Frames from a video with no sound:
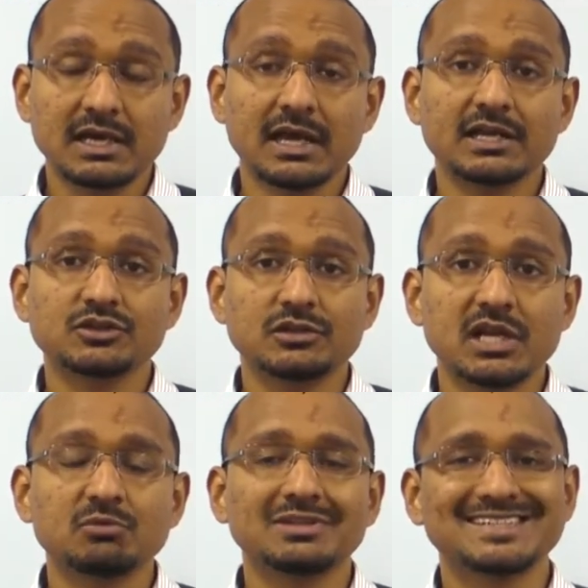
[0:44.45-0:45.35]
and
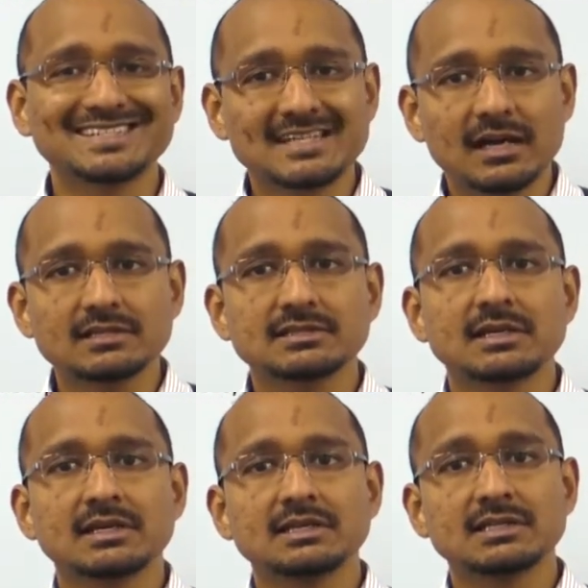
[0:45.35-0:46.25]
today we'll discuss
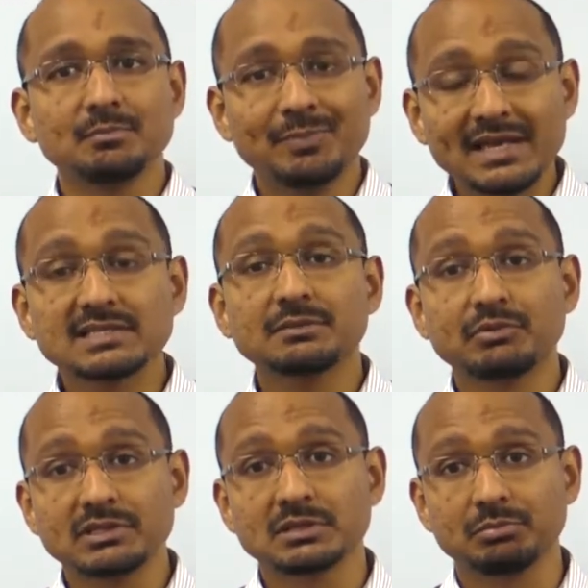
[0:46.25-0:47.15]
some basic
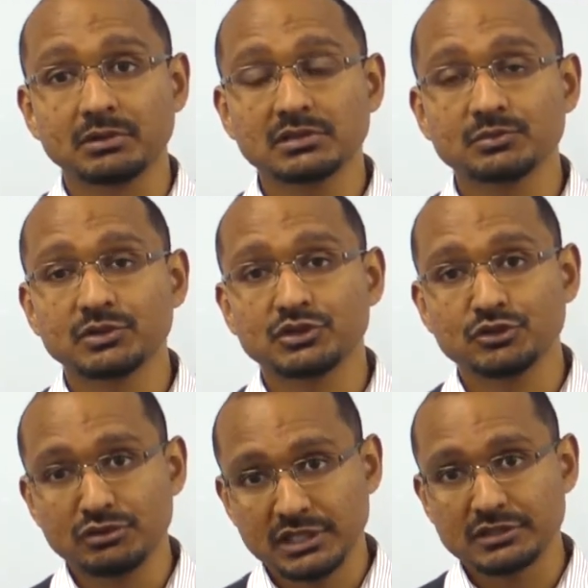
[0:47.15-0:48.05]
principles which
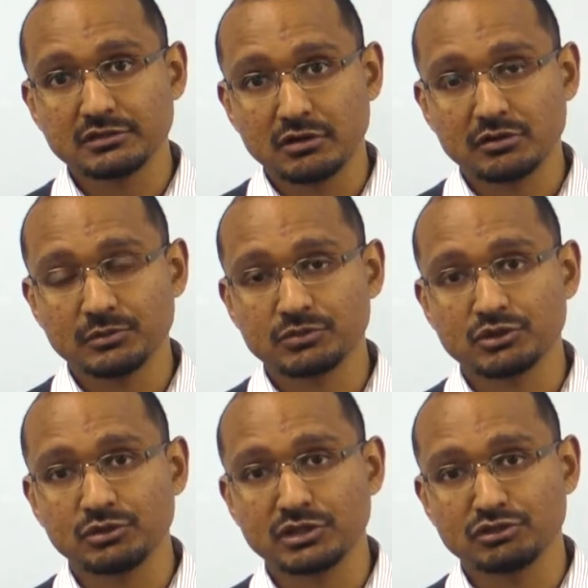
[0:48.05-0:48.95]
you need to know and
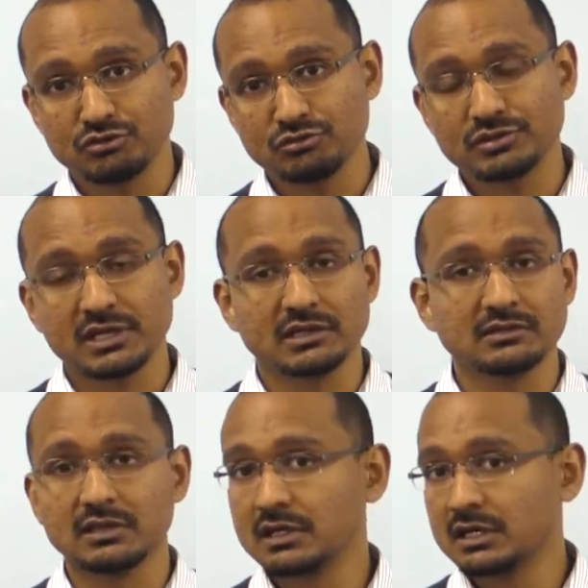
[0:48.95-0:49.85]
which you can use
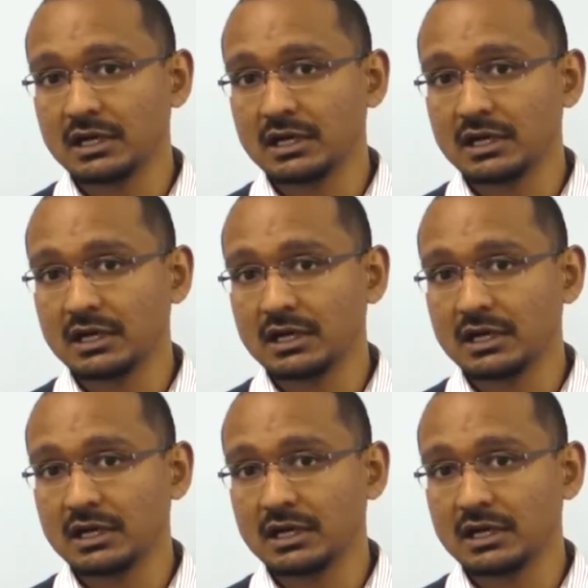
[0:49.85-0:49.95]
and